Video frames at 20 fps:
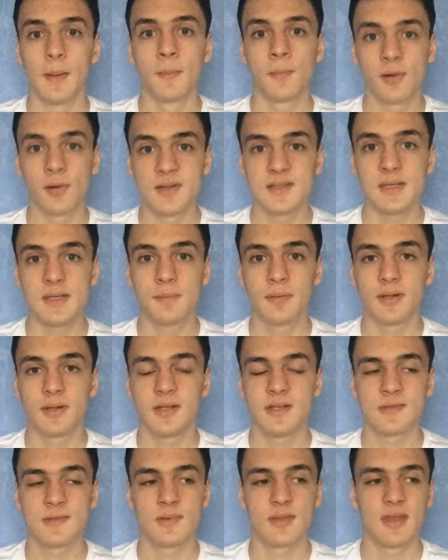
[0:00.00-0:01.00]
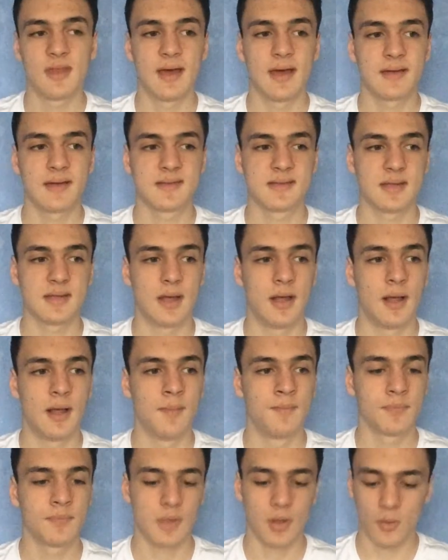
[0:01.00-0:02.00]
Pretty pleased with that.
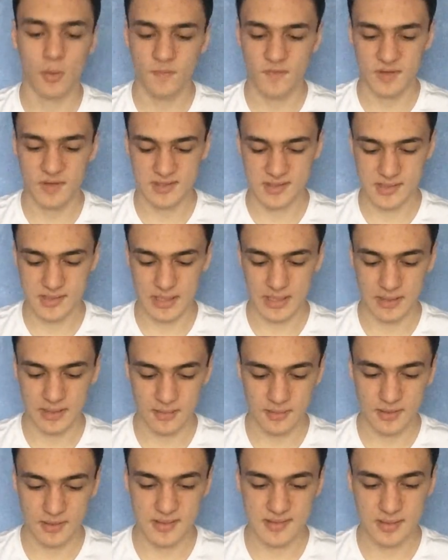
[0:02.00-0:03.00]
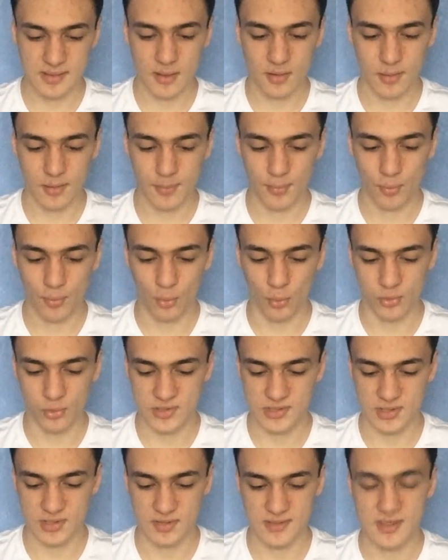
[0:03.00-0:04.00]
Obviously these are
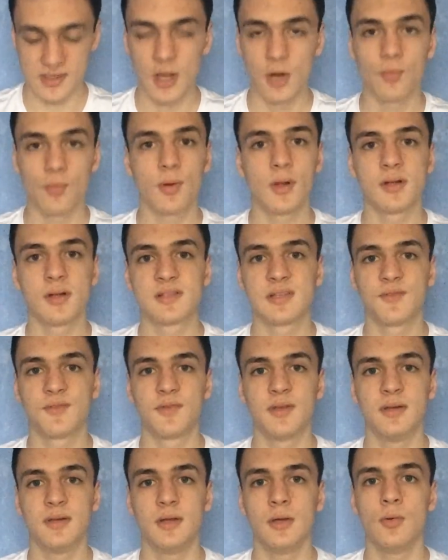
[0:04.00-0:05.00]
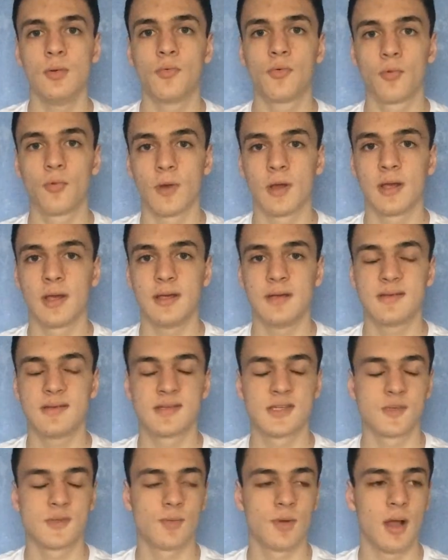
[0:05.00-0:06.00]
important, relatively new grades
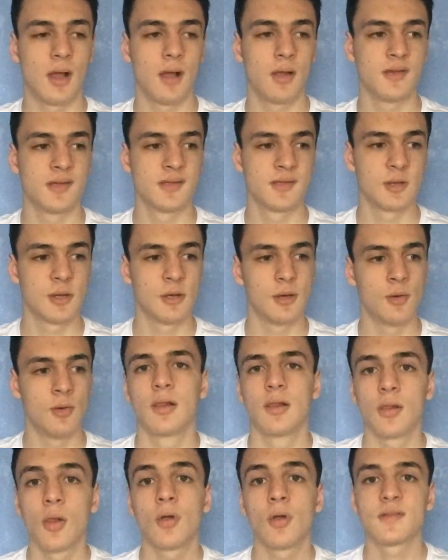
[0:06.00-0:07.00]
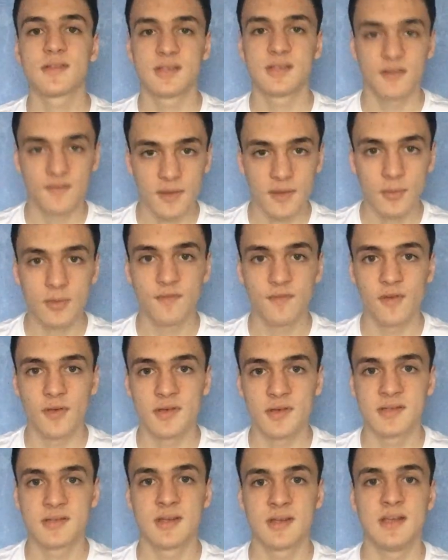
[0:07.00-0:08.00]
as well, so lots of
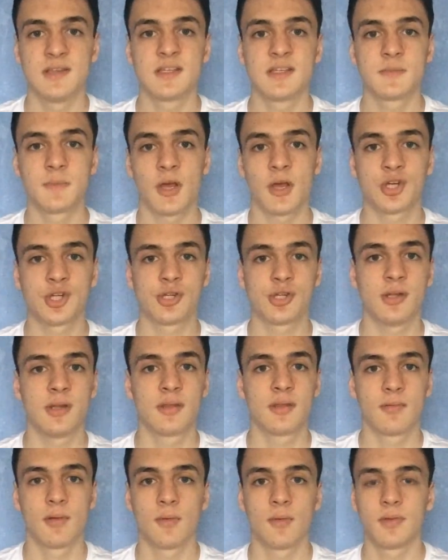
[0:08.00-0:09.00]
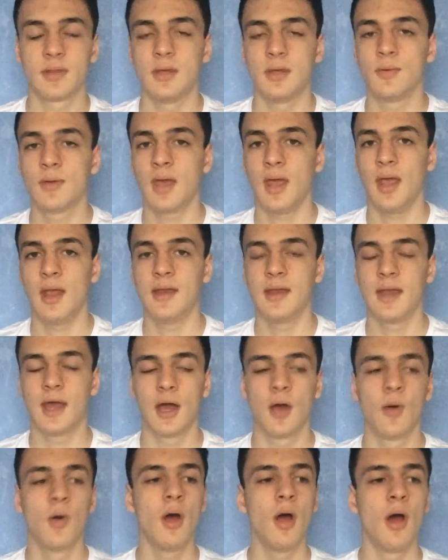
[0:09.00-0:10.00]
universities, especially throughout the UK
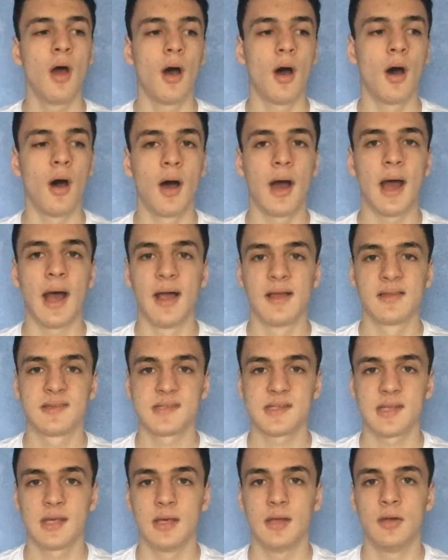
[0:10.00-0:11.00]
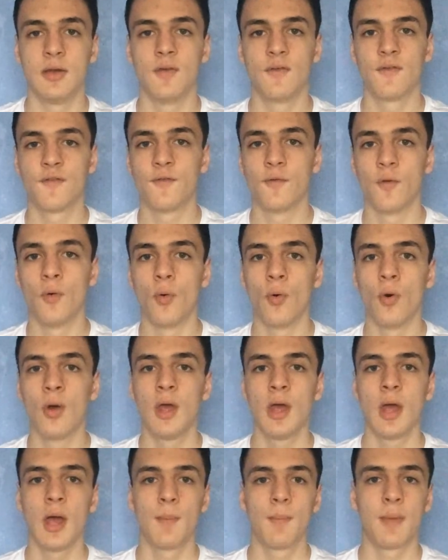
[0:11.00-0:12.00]
now, are asking for
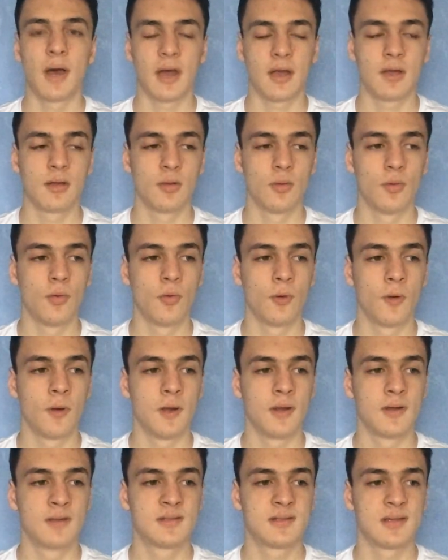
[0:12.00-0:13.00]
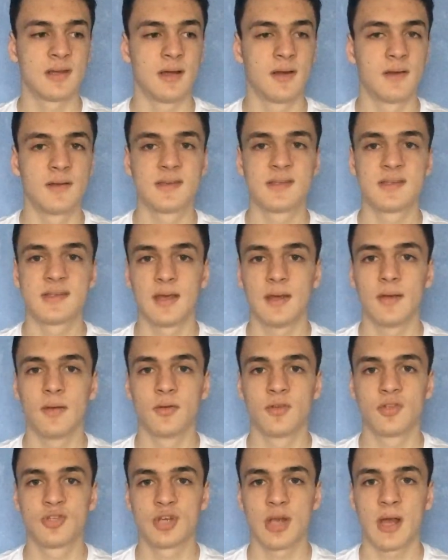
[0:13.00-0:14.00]
baccalaureate and
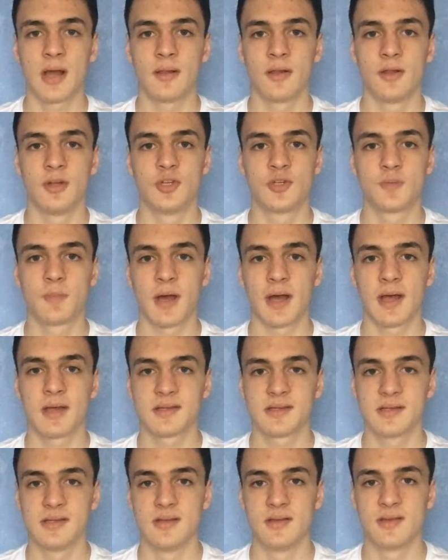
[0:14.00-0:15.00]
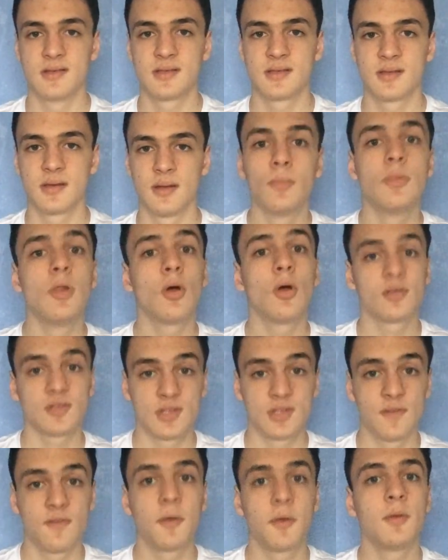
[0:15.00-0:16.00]
skills challenge passes.
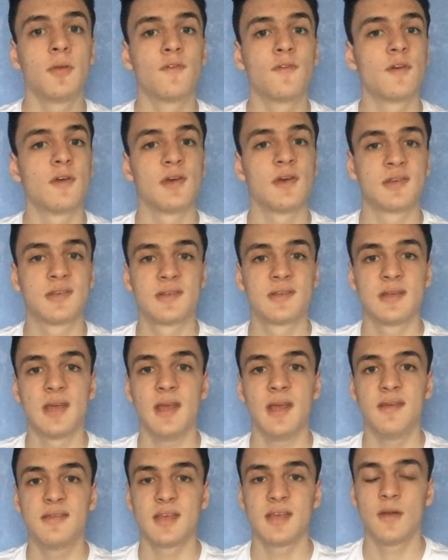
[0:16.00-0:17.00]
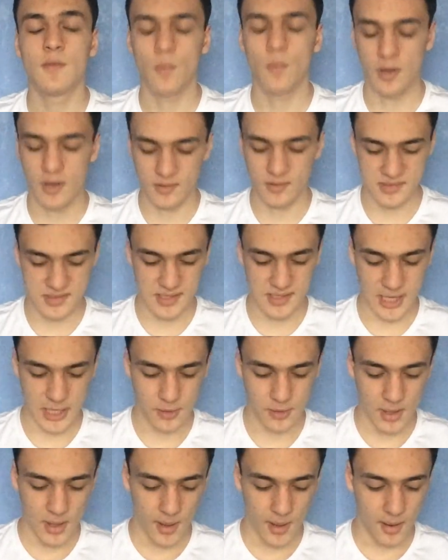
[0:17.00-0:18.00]
Lots of universities in Wales
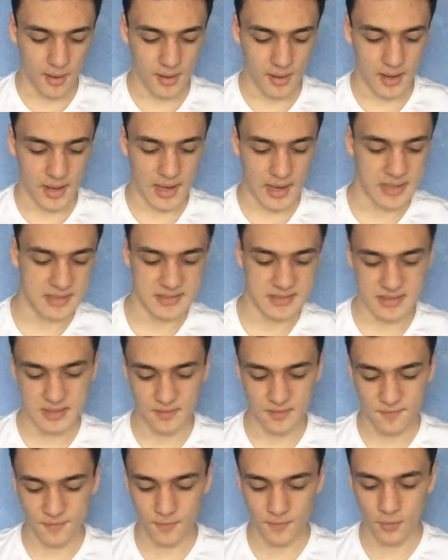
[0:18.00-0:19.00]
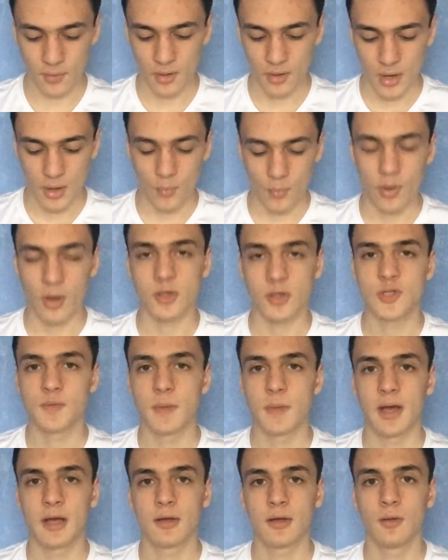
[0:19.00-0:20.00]
now are asking for Welsh
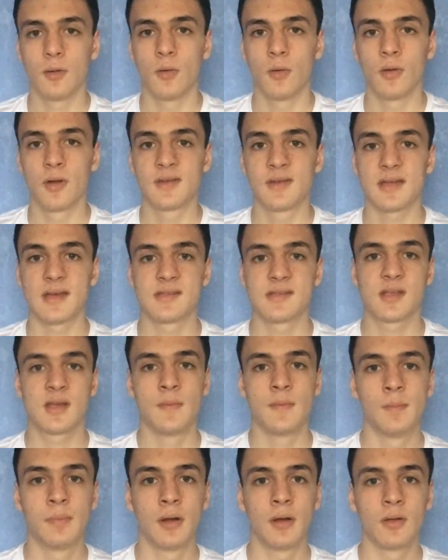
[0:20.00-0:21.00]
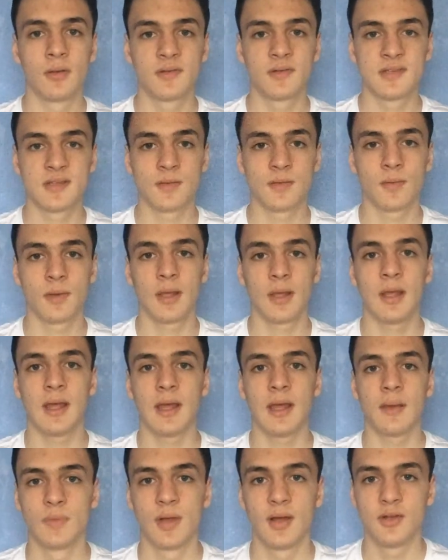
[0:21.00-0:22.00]
Baccalaureate as a
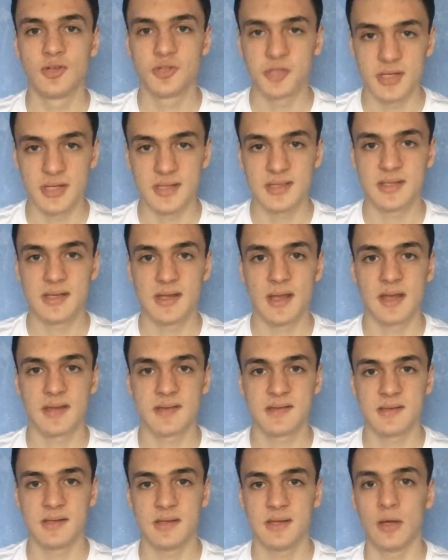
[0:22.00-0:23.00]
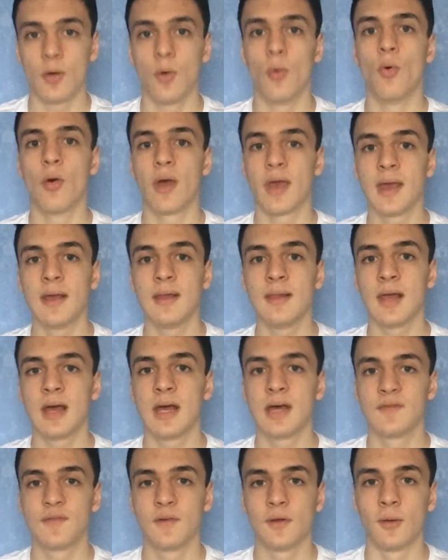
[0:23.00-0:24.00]
compulsory GCSE or
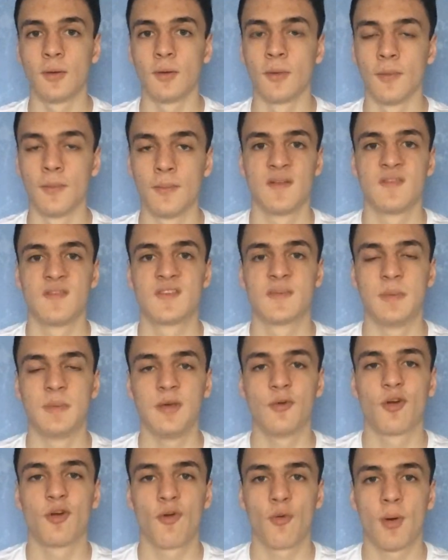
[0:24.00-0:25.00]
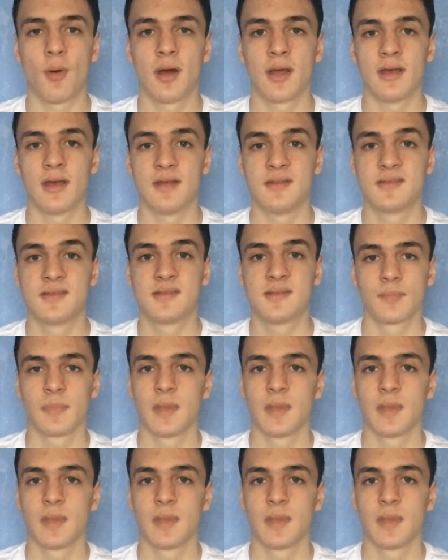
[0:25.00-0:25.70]
A-level to be required,